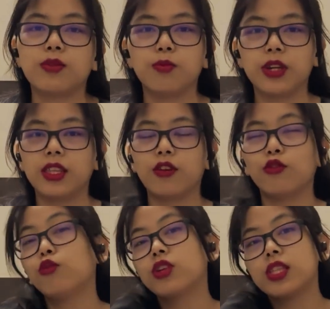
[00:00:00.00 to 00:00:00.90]
brother
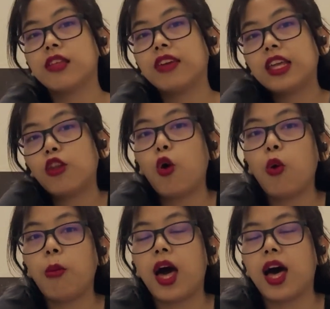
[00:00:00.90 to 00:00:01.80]
who was living in
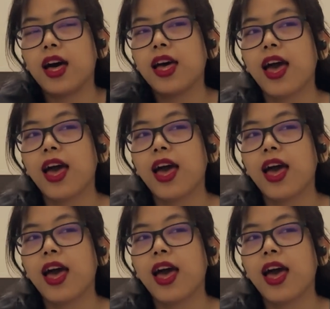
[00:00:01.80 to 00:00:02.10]
Omaha,